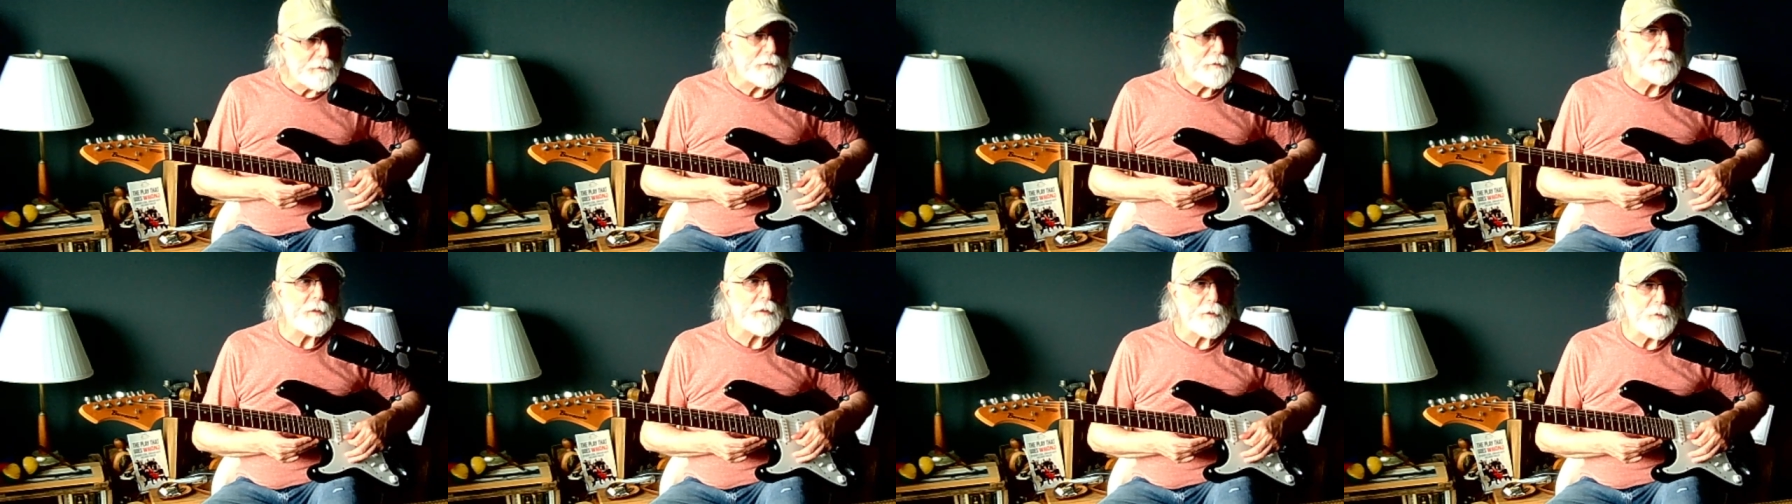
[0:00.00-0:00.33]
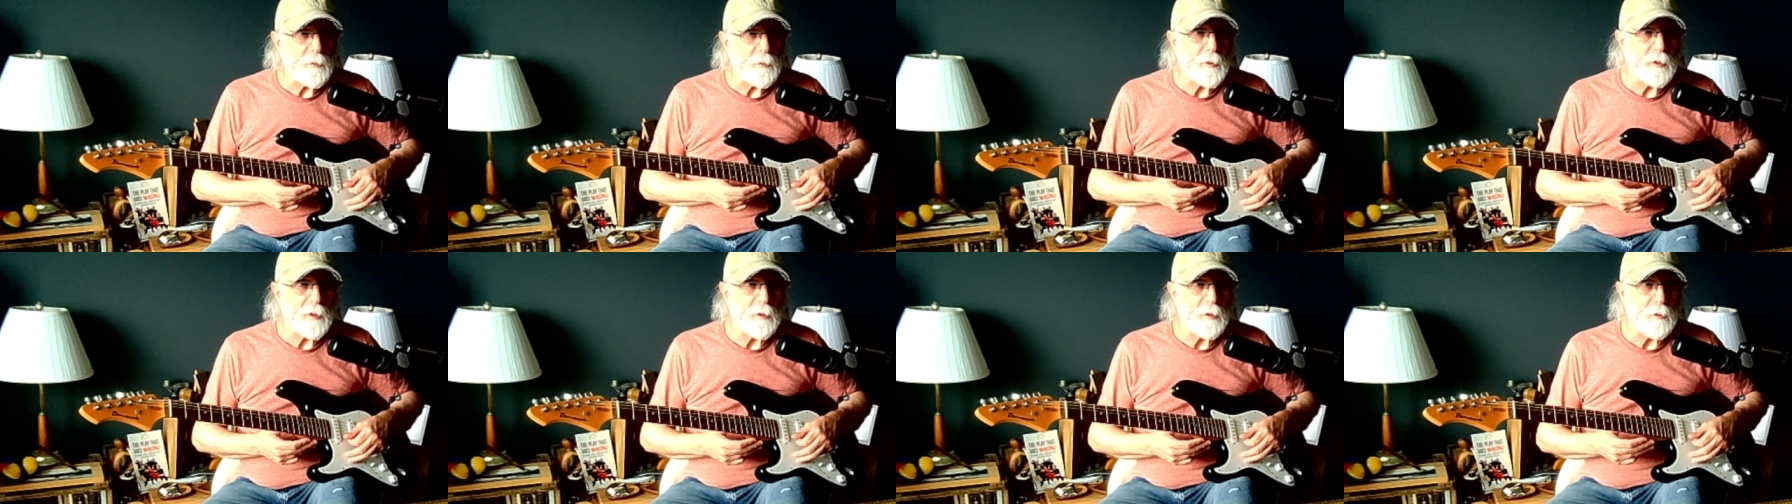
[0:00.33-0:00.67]

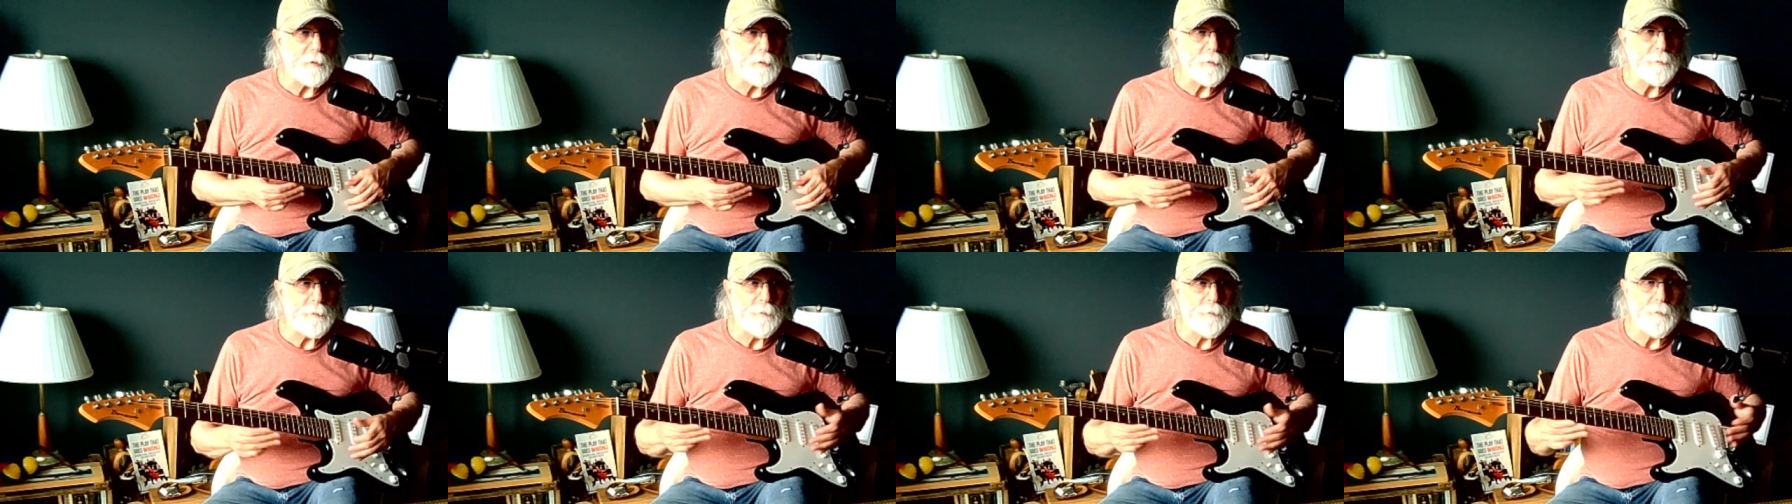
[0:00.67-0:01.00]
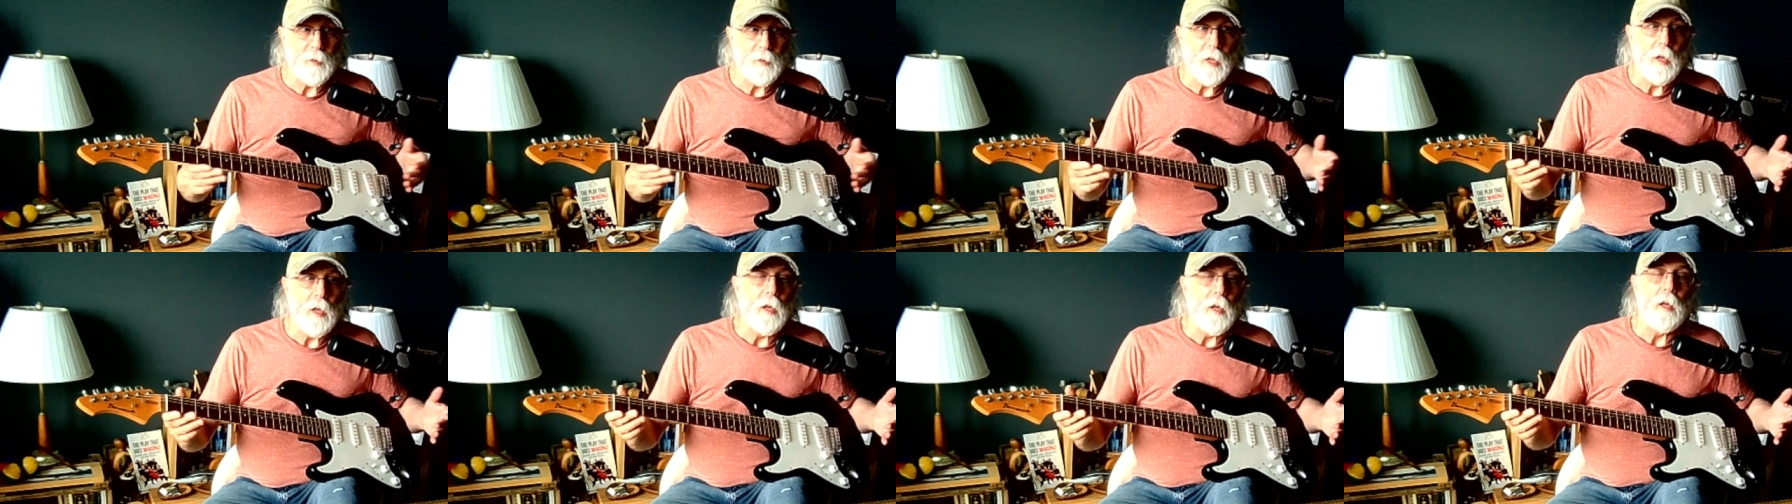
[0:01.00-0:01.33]
we go.
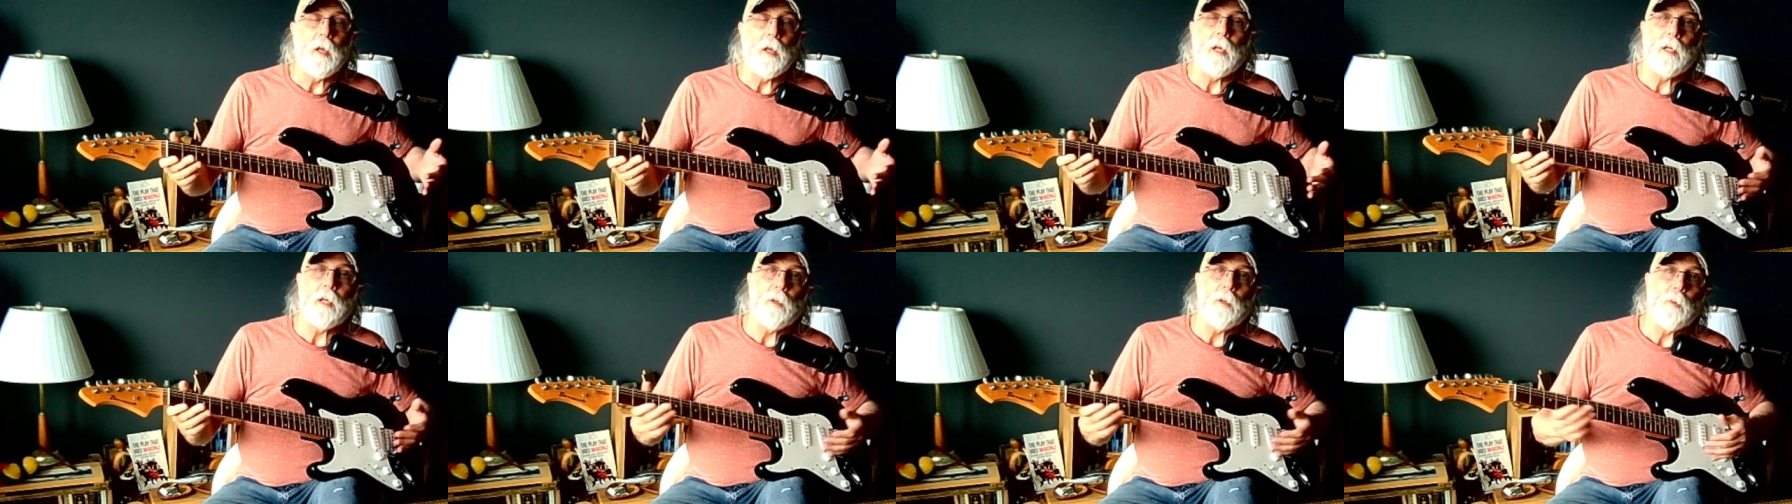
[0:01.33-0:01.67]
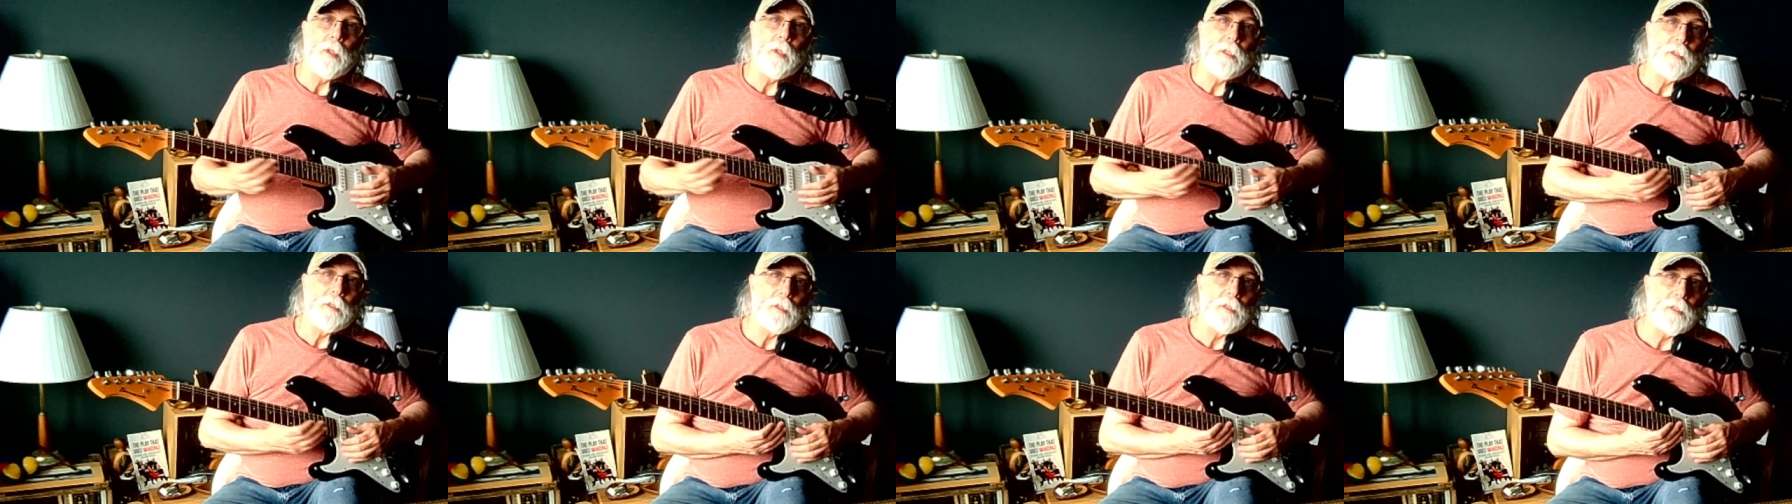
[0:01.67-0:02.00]

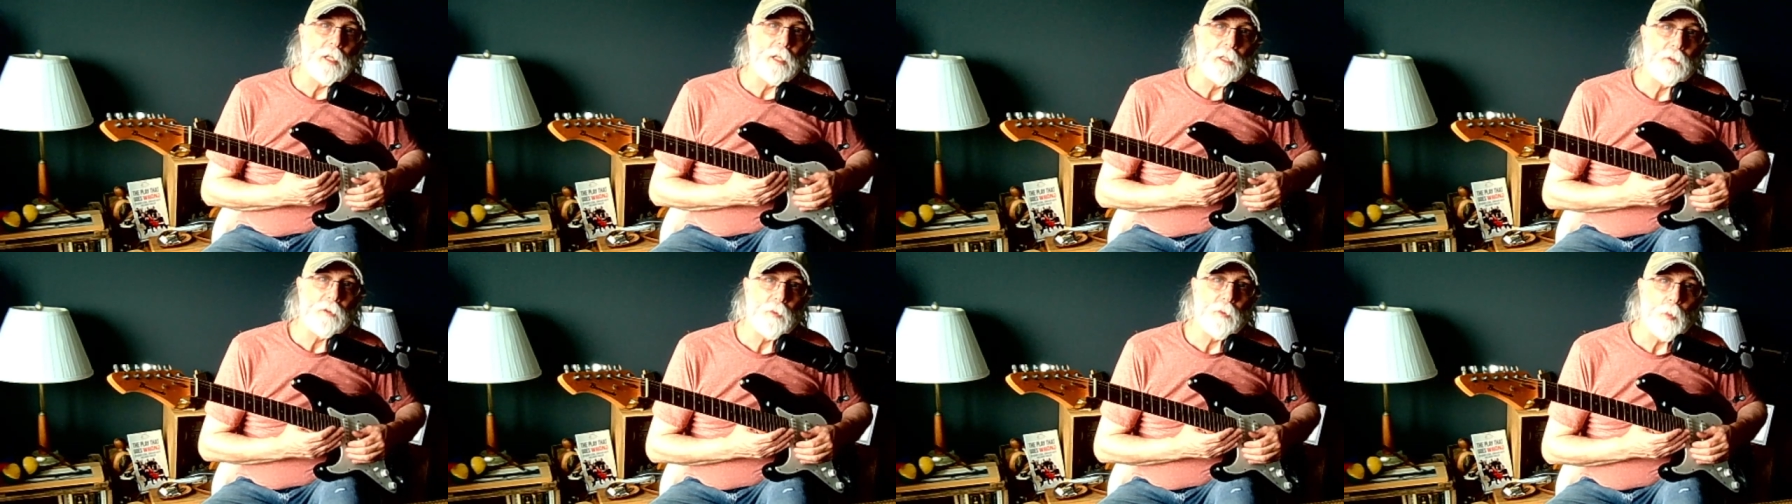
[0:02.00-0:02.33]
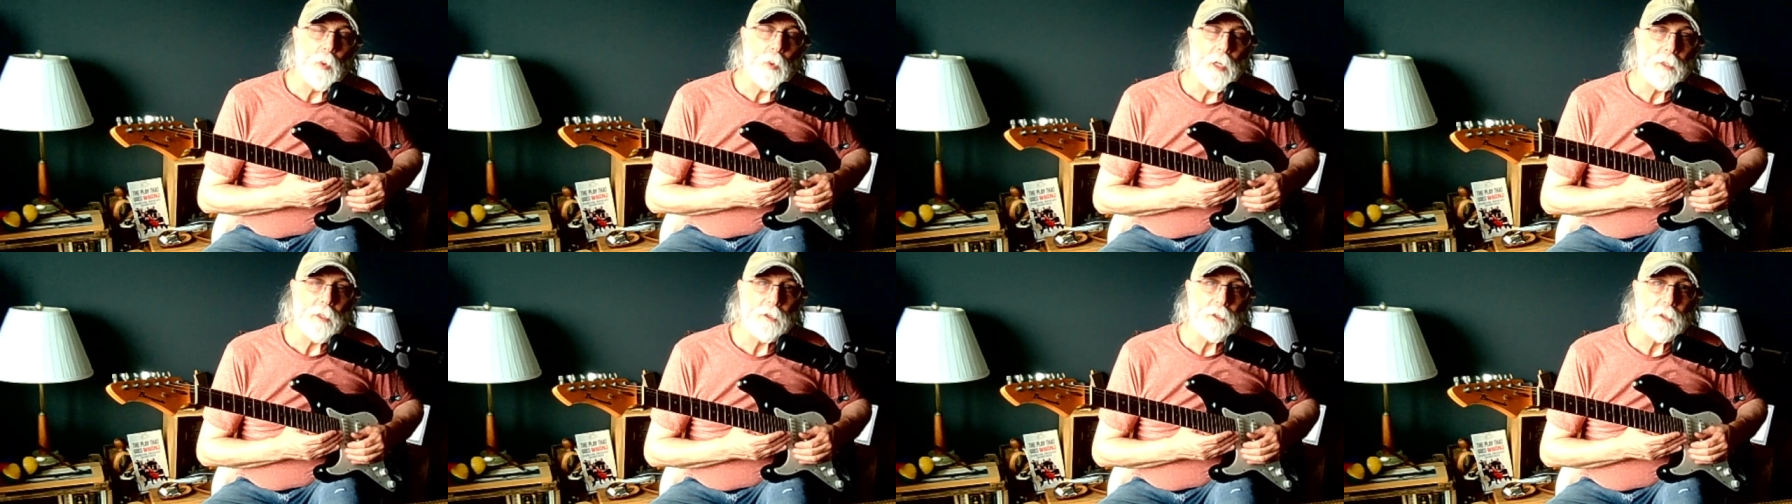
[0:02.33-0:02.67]
Anyways, thanks for
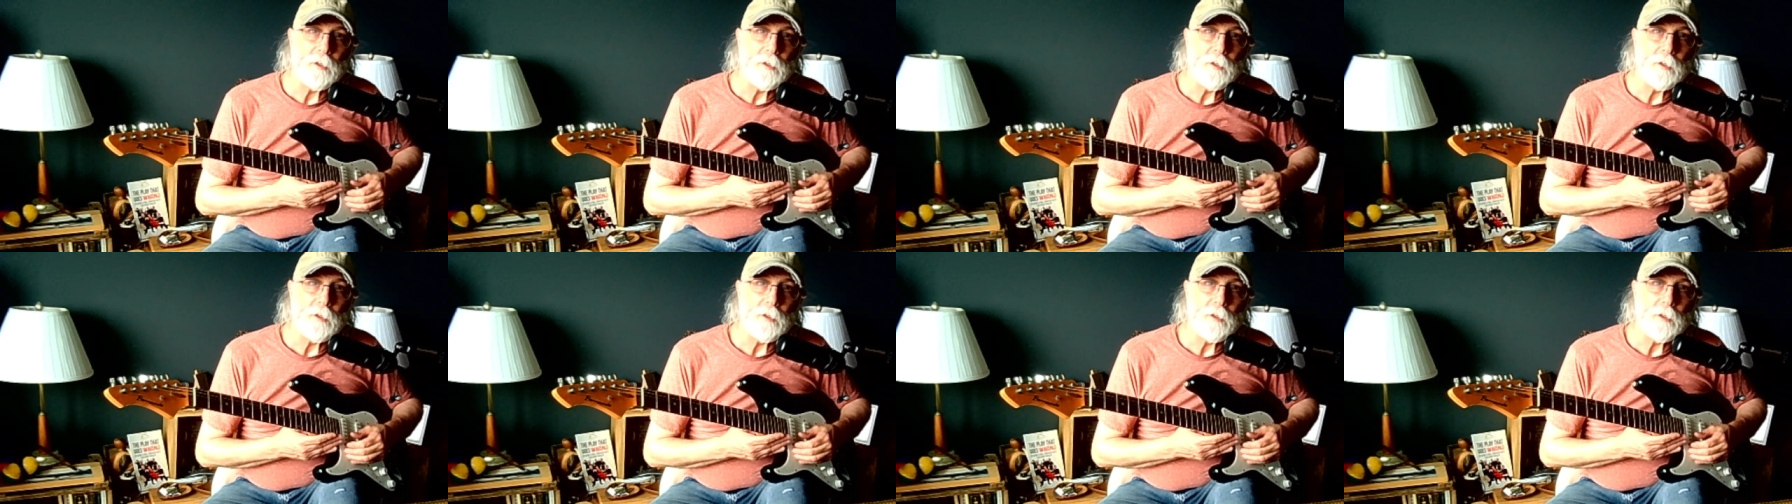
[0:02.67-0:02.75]
watching.